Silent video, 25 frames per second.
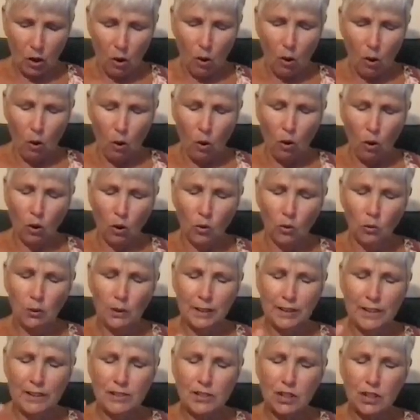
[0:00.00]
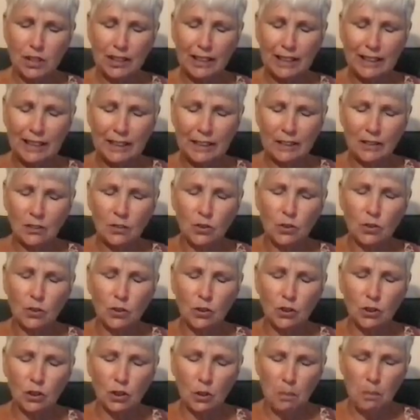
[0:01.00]
or reaching into
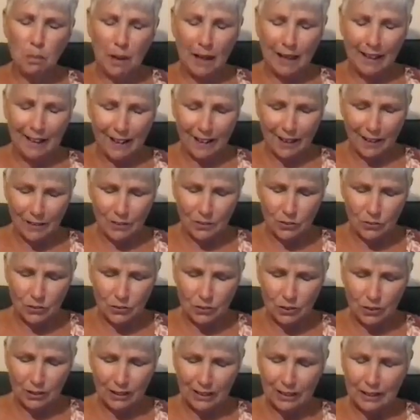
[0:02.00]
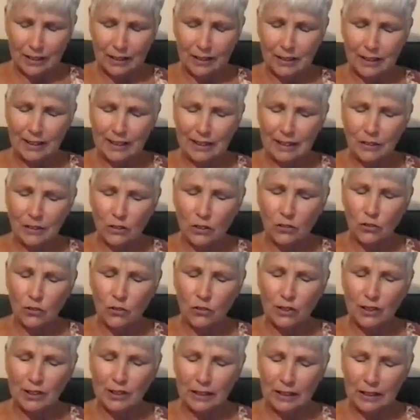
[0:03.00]
your past, it is the
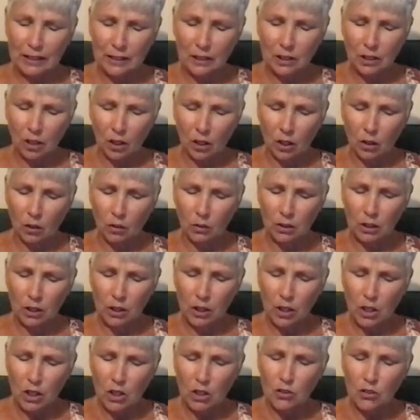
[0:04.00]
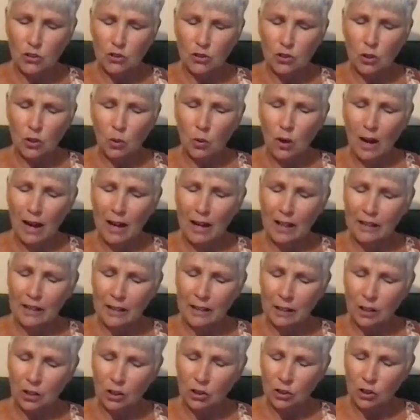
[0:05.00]
ego. So
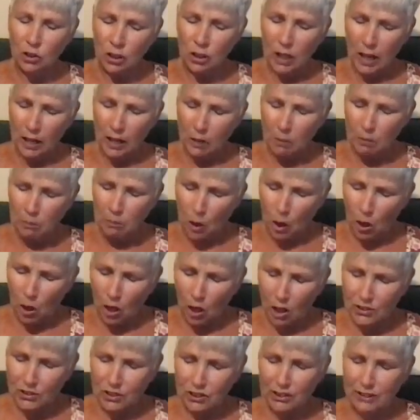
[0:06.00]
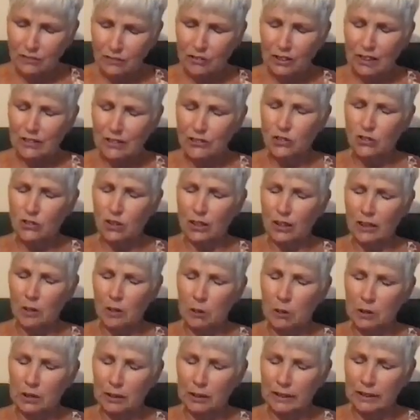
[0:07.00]
a positive
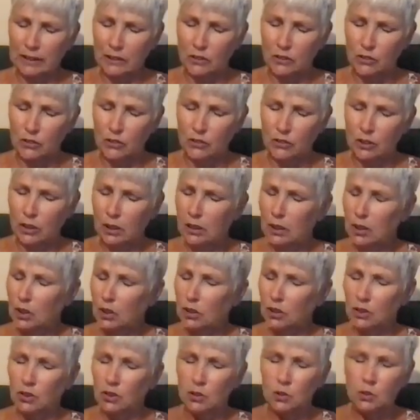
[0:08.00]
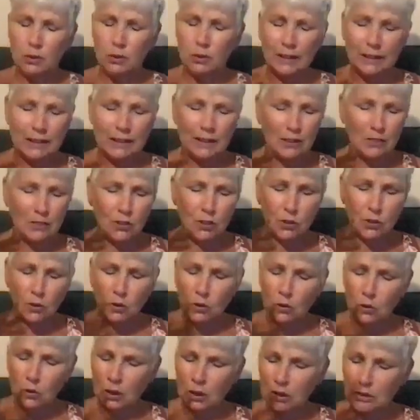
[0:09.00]
example is you need
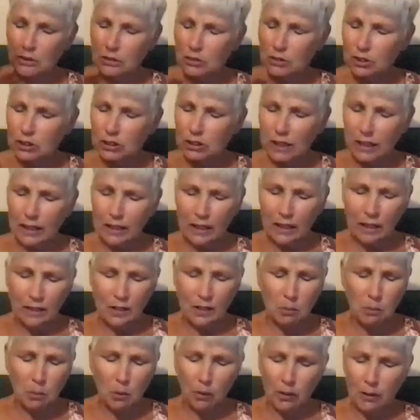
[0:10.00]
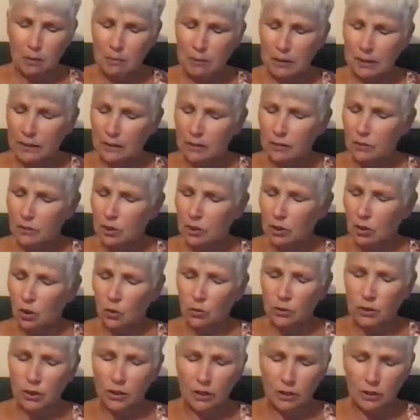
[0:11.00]
to set an appointment to go
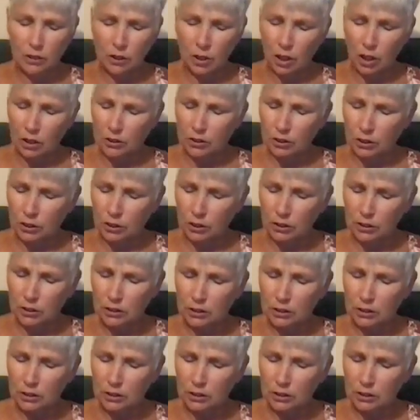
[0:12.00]
to the doctor.